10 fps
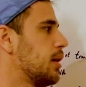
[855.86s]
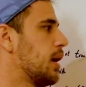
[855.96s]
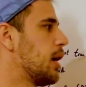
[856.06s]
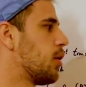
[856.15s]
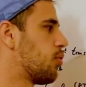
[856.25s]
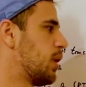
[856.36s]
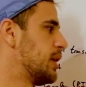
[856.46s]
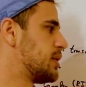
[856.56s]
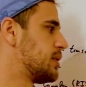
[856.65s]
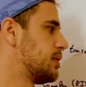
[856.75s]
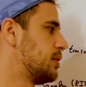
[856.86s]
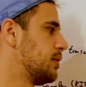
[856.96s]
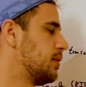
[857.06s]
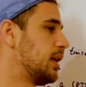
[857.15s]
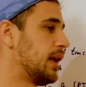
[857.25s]
increase
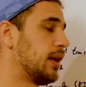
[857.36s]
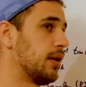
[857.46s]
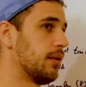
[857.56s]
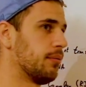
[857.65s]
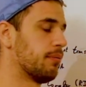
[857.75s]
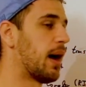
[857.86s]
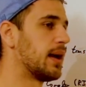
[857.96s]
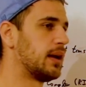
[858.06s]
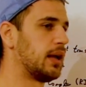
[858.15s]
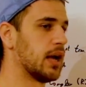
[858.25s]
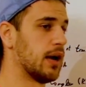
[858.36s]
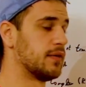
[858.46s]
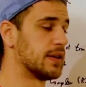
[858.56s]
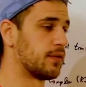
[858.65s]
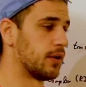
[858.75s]
the binding
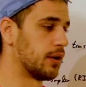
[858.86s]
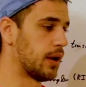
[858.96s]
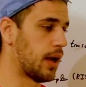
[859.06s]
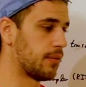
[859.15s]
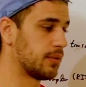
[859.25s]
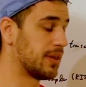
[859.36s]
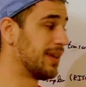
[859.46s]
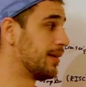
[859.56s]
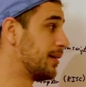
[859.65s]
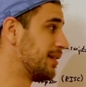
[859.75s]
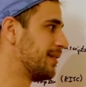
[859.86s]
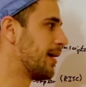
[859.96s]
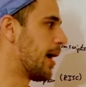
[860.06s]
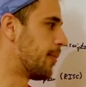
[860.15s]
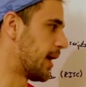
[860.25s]
of
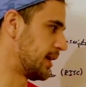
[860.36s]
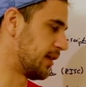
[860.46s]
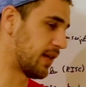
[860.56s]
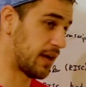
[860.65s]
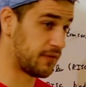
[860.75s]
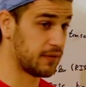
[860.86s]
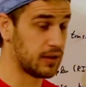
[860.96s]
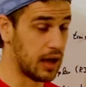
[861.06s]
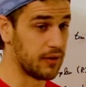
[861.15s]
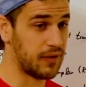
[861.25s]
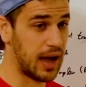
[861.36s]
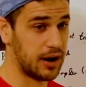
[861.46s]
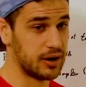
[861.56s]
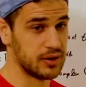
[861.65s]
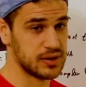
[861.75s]

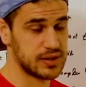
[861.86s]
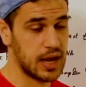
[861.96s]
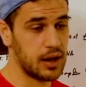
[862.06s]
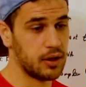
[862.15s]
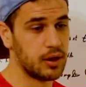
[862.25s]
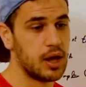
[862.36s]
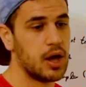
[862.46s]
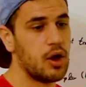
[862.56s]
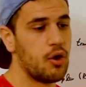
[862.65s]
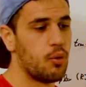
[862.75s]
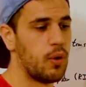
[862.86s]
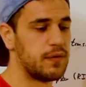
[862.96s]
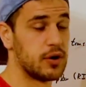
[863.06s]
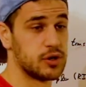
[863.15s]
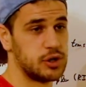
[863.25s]
iron in the cell
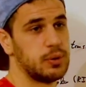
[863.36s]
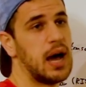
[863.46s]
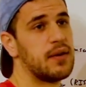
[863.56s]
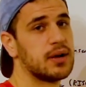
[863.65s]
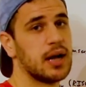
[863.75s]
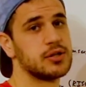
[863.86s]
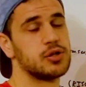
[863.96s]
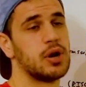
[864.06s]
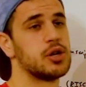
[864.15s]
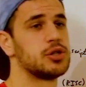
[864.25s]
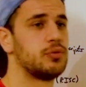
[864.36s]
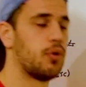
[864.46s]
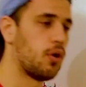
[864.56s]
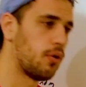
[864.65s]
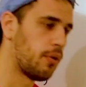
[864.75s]
if there's too high of a concentration,
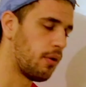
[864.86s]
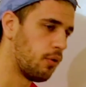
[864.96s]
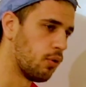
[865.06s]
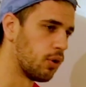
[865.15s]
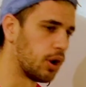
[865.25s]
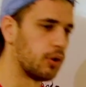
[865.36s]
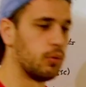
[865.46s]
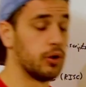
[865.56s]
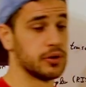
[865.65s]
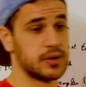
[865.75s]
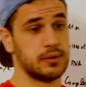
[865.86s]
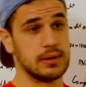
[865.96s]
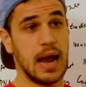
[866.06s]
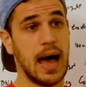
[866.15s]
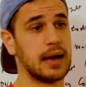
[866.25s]
or will
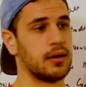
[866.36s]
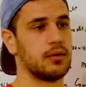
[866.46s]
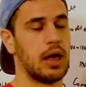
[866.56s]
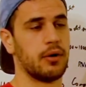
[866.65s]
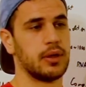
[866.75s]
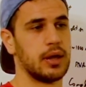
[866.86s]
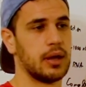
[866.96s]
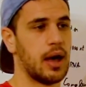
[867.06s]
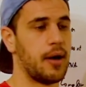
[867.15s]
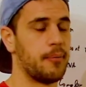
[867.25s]
not allow the